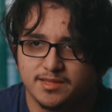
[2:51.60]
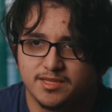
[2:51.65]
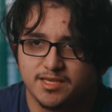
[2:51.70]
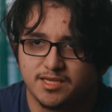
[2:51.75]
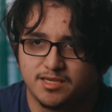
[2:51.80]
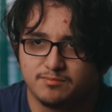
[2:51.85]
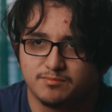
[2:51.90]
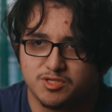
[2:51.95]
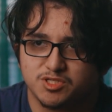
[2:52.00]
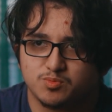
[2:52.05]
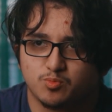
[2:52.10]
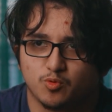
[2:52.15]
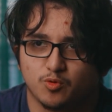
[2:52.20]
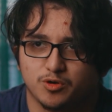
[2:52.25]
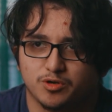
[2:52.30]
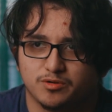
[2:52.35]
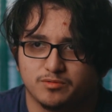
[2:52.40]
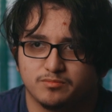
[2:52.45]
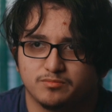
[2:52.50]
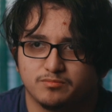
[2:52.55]
the
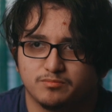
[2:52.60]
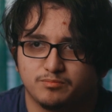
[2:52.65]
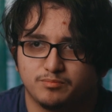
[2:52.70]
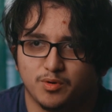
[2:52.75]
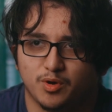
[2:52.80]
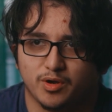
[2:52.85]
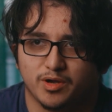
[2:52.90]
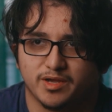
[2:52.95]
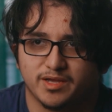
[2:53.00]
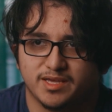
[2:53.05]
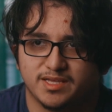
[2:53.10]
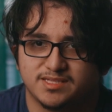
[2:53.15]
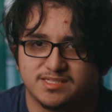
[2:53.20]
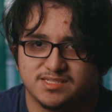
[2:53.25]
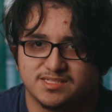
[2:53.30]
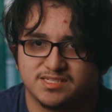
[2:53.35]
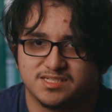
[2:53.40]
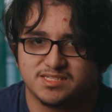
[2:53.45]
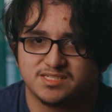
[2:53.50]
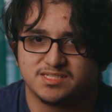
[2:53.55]
Mistborn book,
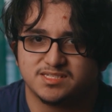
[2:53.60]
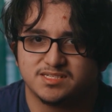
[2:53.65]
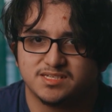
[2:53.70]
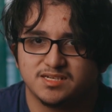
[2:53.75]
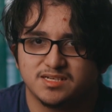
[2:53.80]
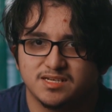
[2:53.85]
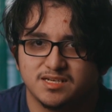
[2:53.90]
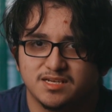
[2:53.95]
it's just,